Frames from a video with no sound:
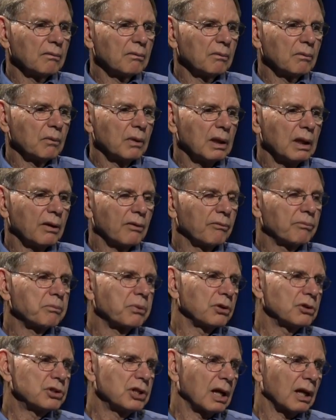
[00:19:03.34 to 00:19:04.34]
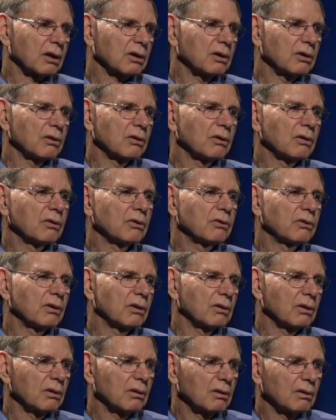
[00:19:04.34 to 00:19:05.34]
We have projectors
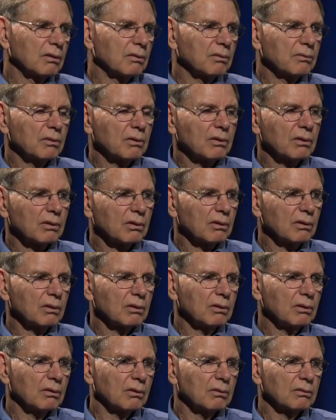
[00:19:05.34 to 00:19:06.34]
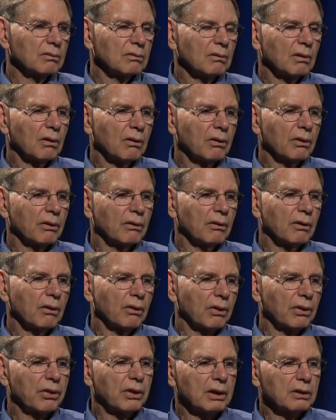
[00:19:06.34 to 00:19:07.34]
and, all
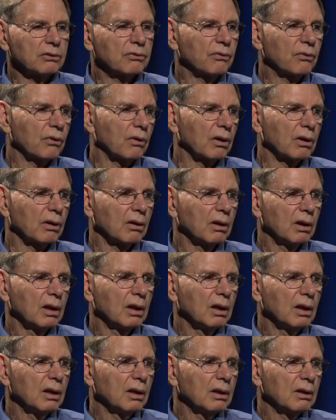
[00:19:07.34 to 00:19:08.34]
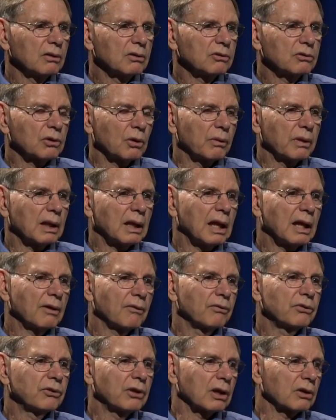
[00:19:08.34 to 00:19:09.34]
the things so they can
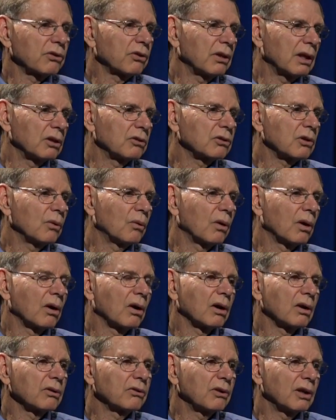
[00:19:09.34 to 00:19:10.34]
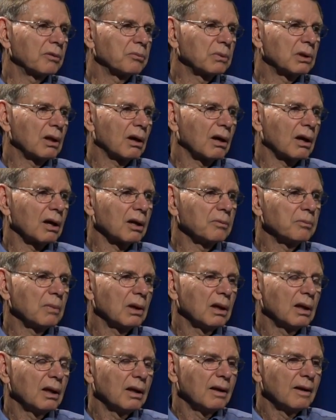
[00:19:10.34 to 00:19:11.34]
have 6 things going on at the same time.
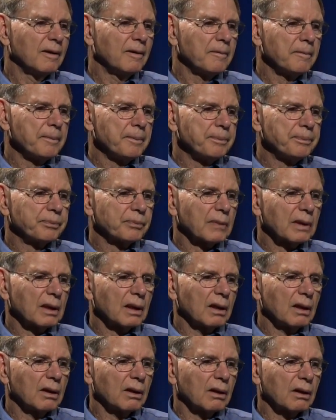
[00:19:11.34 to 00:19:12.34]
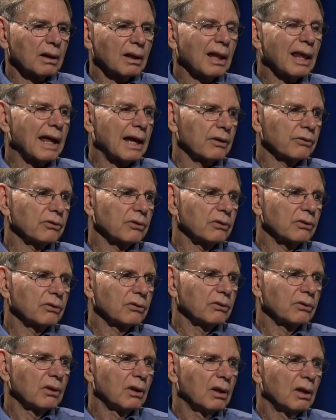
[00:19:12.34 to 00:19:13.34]

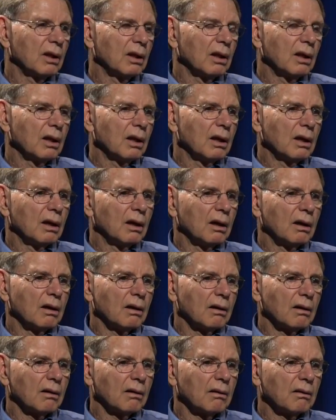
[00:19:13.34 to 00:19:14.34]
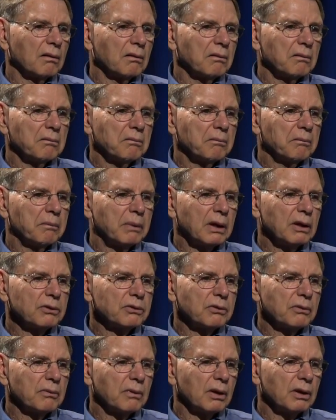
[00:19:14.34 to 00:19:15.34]
Classes. But
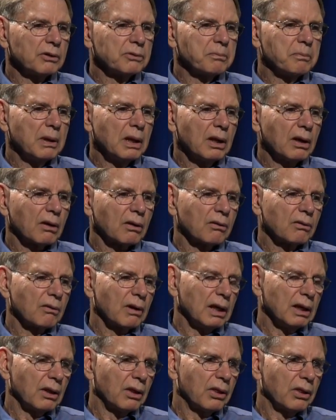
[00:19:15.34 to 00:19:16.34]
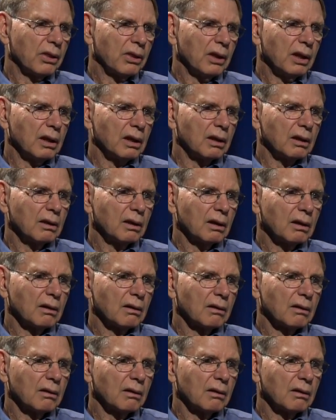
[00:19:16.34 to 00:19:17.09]
it's been a great thing.